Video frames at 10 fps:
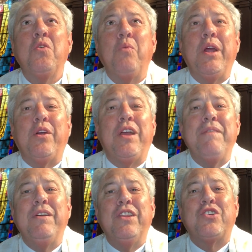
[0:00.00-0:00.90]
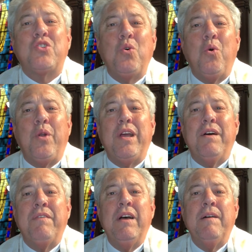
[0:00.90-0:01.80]
we are given the story
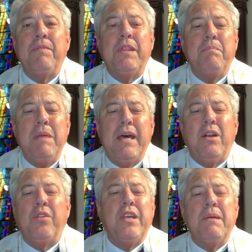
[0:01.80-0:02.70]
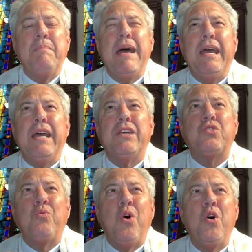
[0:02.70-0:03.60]
of the men on the
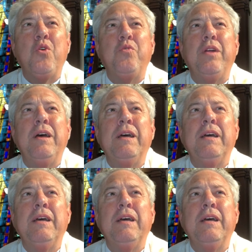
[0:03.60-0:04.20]
Emmaus road